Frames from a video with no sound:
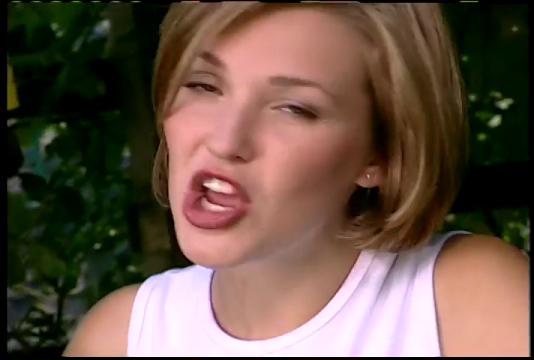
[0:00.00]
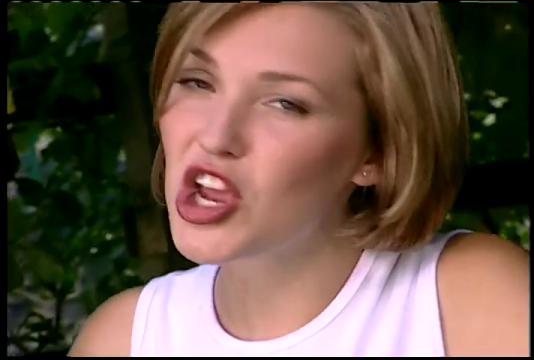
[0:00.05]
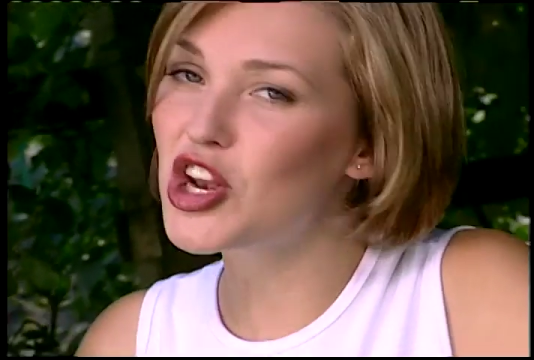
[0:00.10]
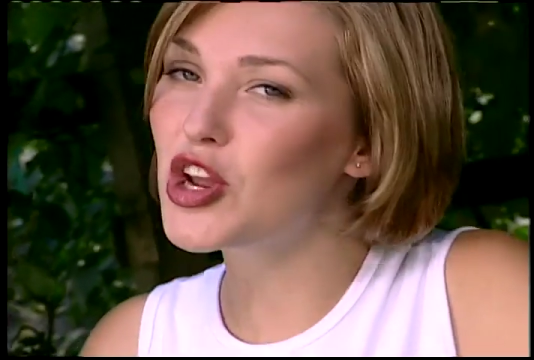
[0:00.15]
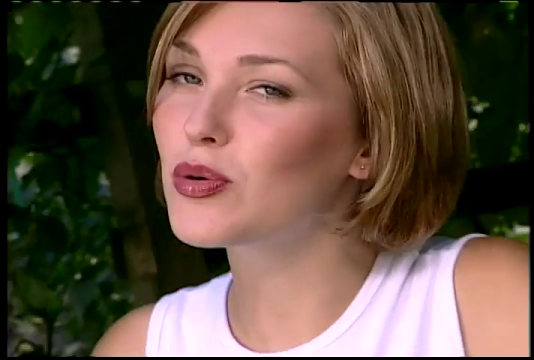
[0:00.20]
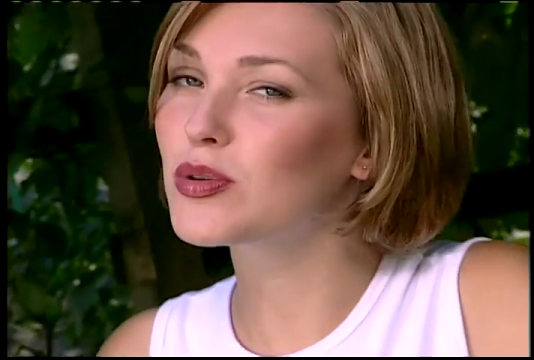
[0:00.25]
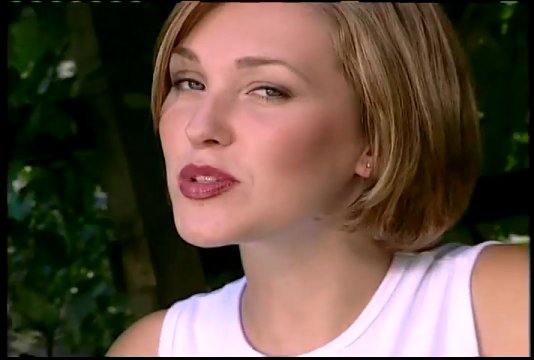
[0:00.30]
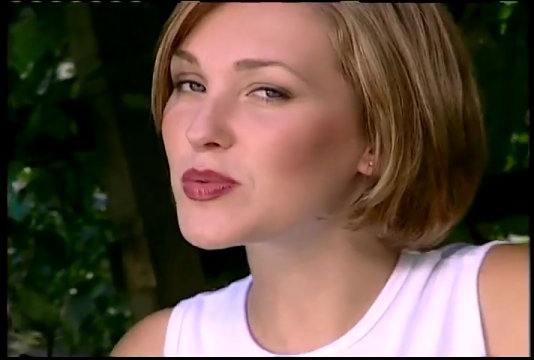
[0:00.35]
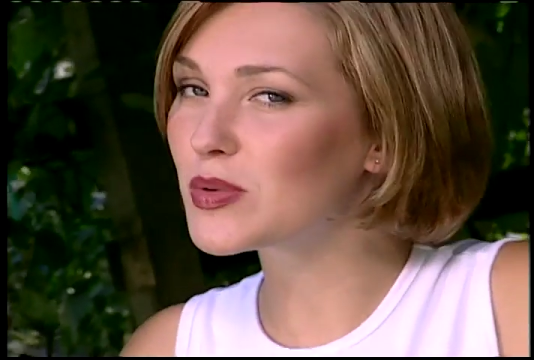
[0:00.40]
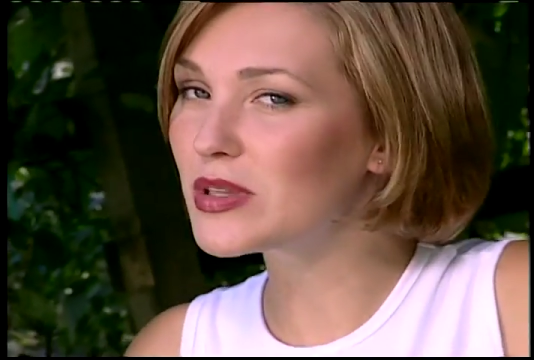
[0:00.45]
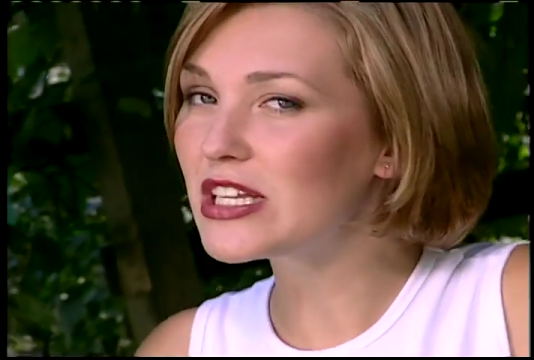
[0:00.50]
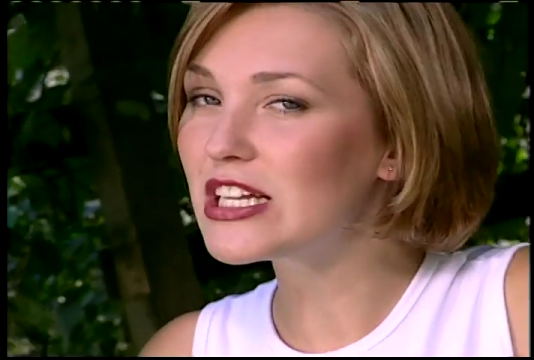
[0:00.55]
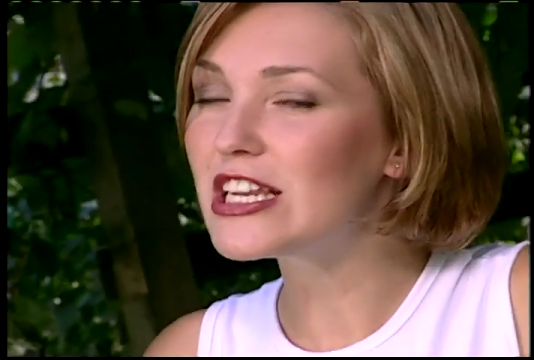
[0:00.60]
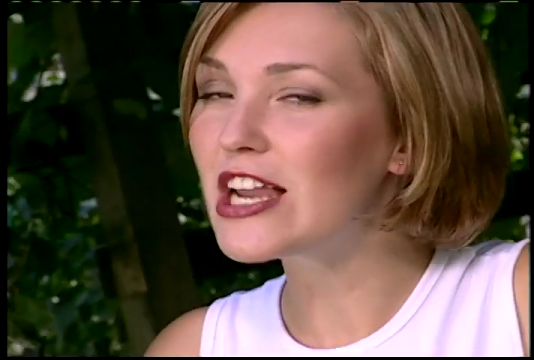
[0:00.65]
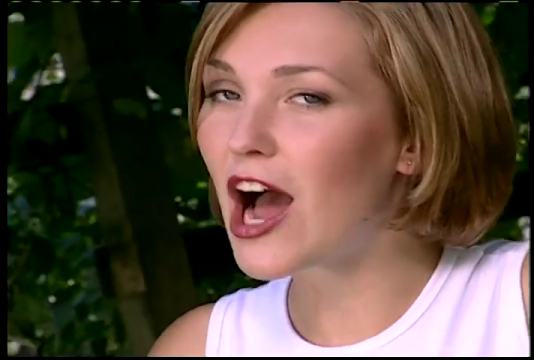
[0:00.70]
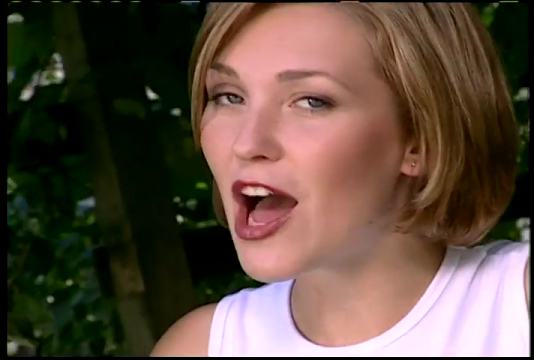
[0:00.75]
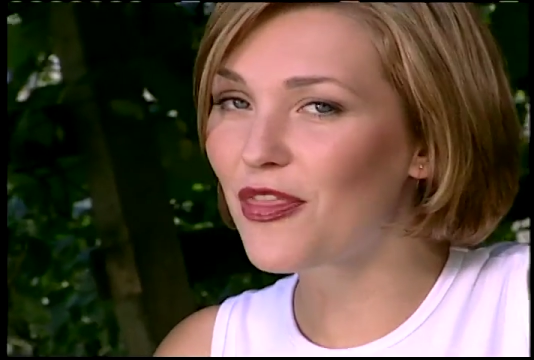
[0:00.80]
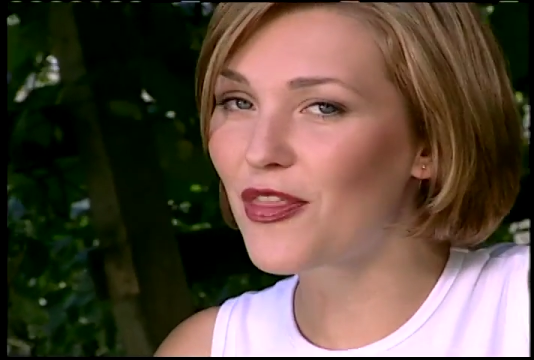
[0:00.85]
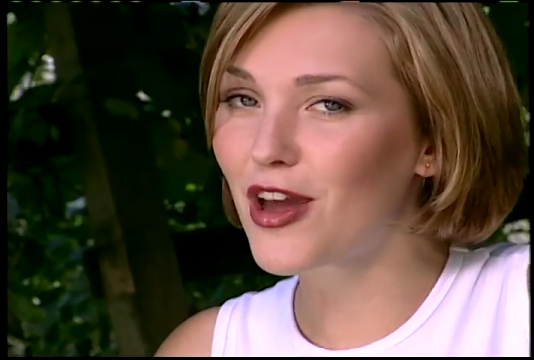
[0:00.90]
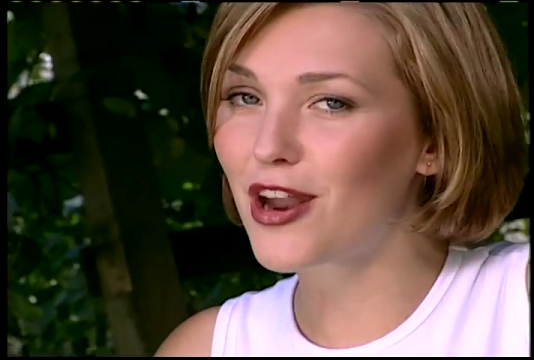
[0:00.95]
You know, it's really
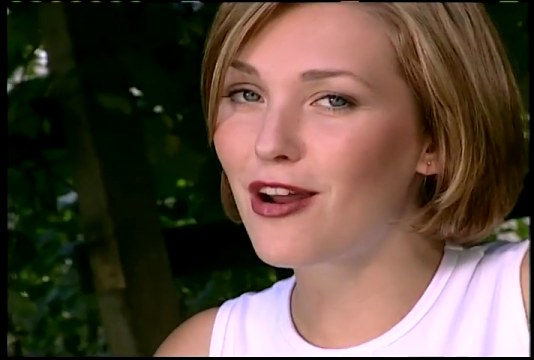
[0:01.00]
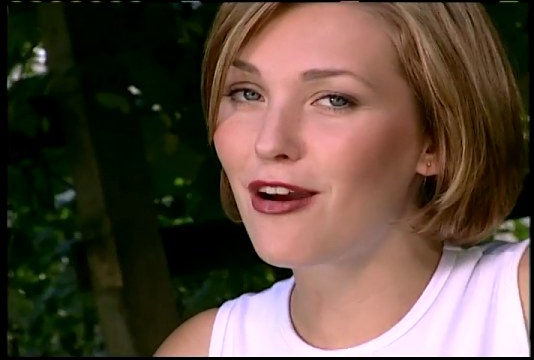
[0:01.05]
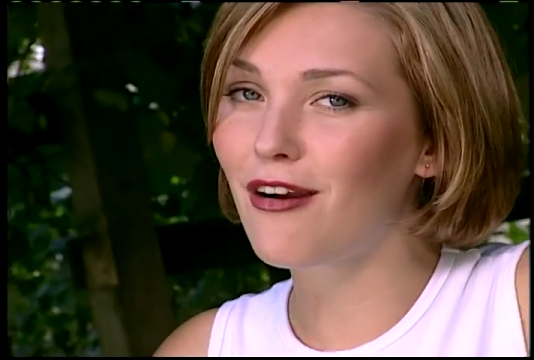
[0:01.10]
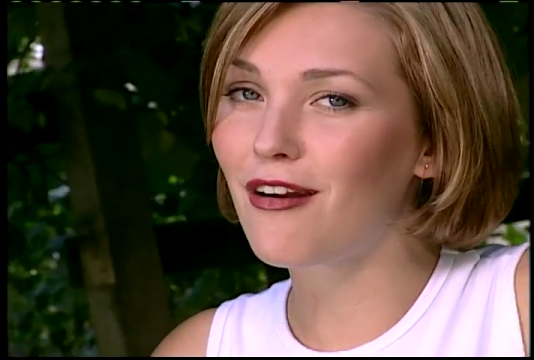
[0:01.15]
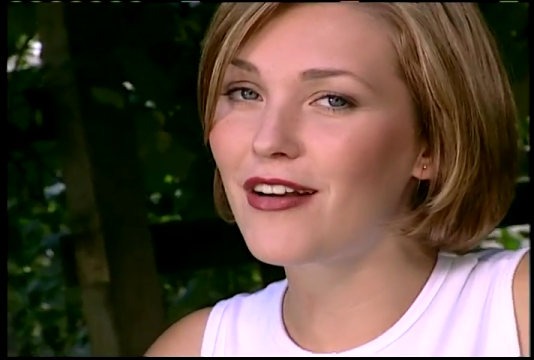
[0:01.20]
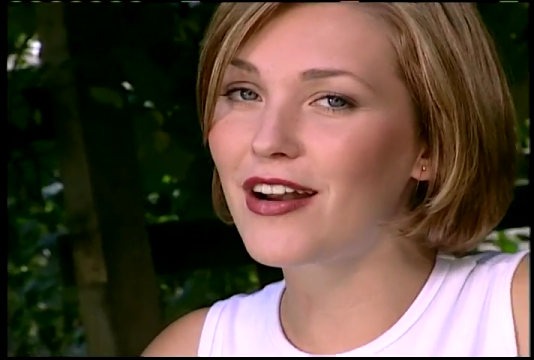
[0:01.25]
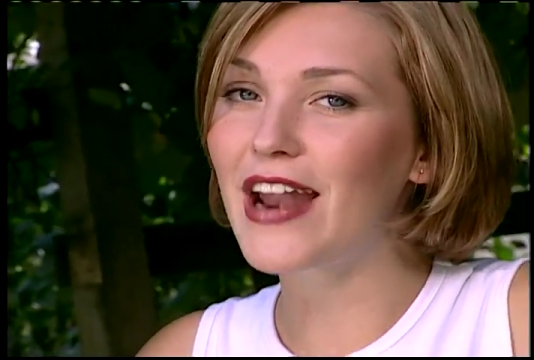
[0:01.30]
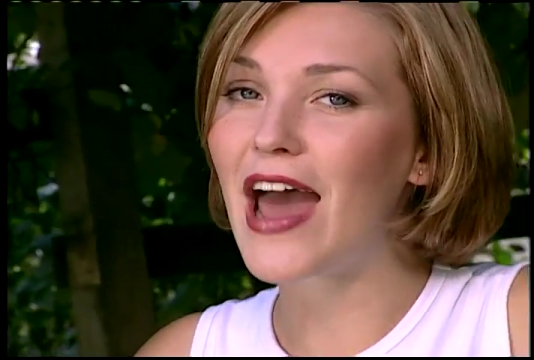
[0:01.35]
not that hard,